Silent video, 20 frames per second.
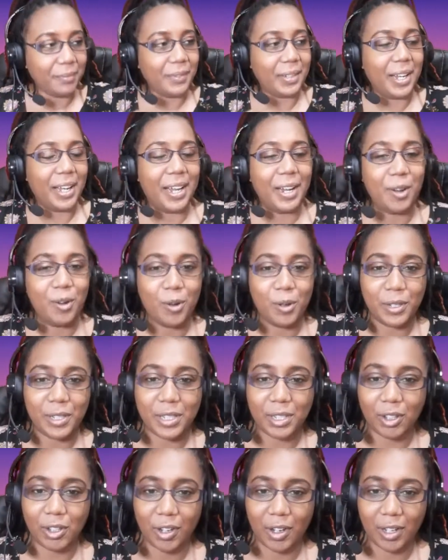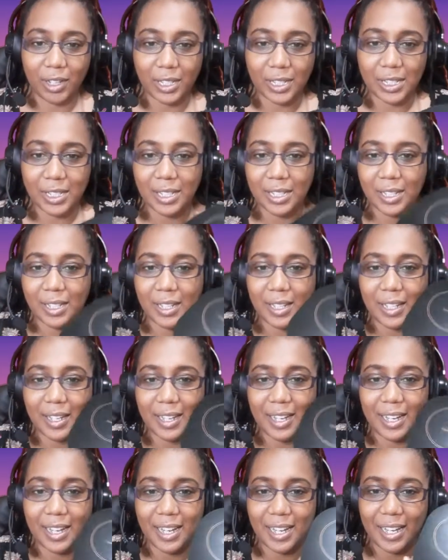I also got
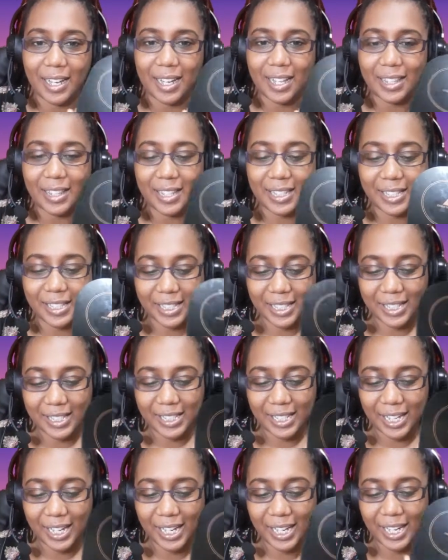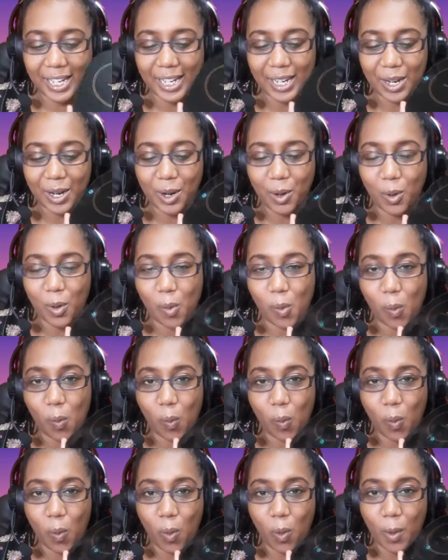this is a
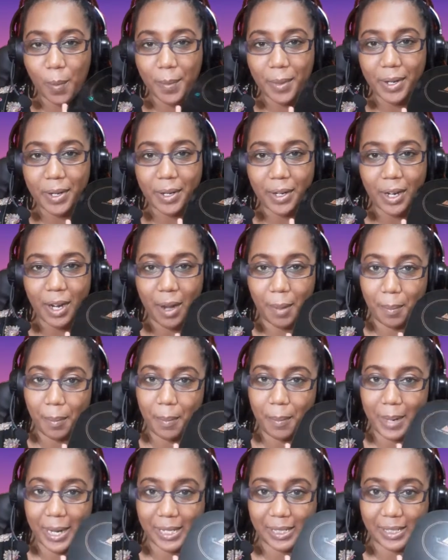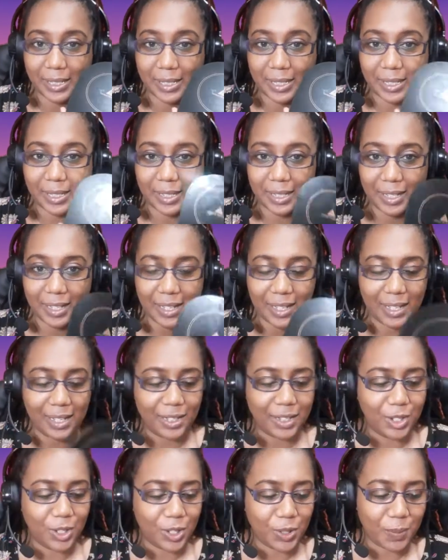warm cup mat.
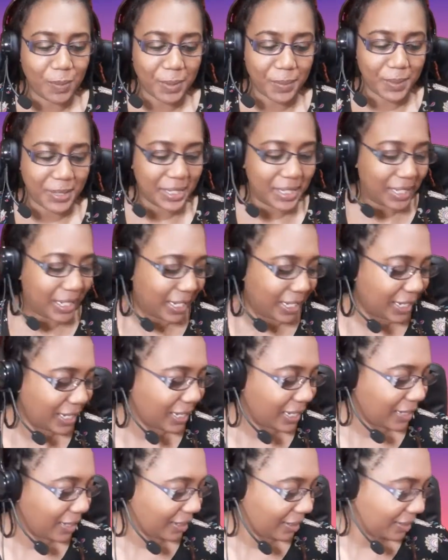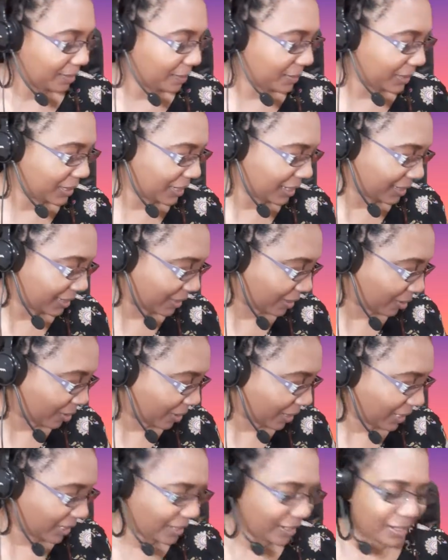Now you may be saying, Miss Sasa, why
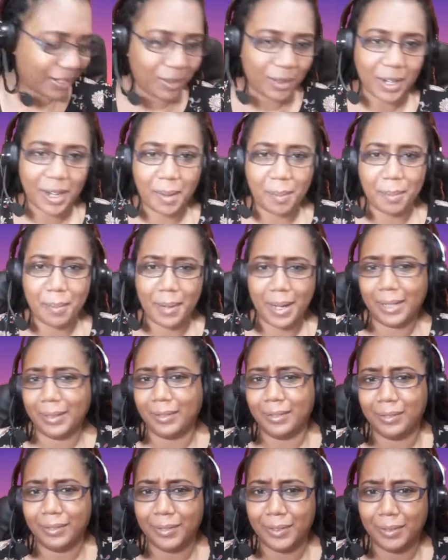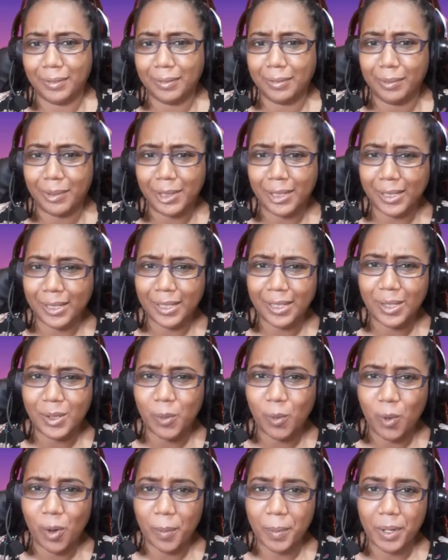you need a cup mat for? What you need to
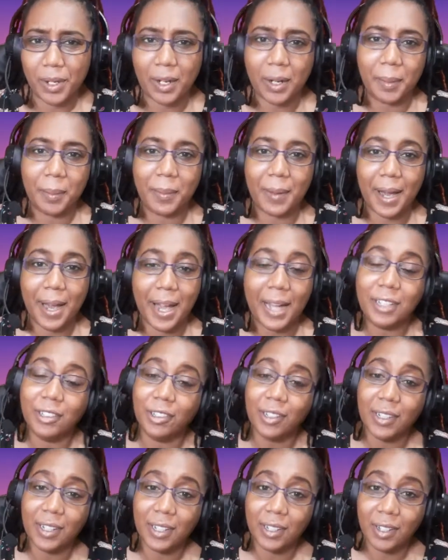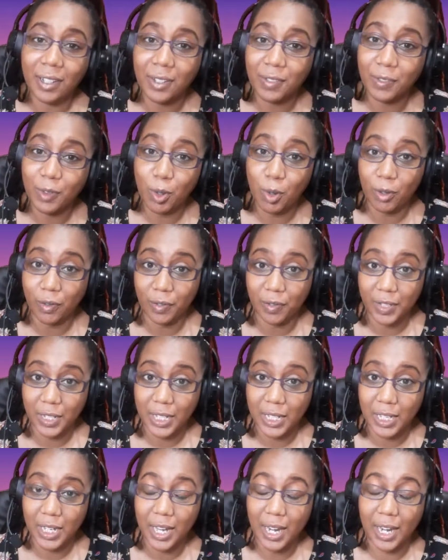warm a cup? I drink a lot of
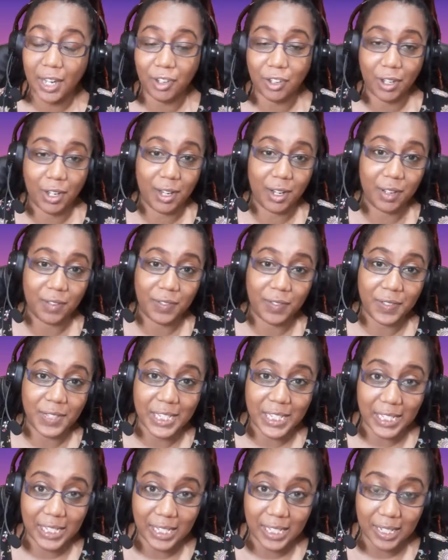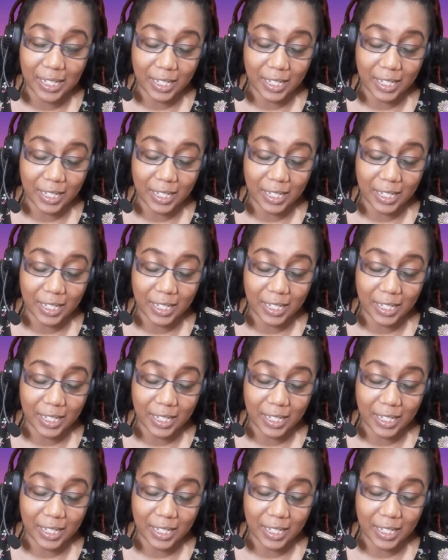coffee and I drink a lot of tea,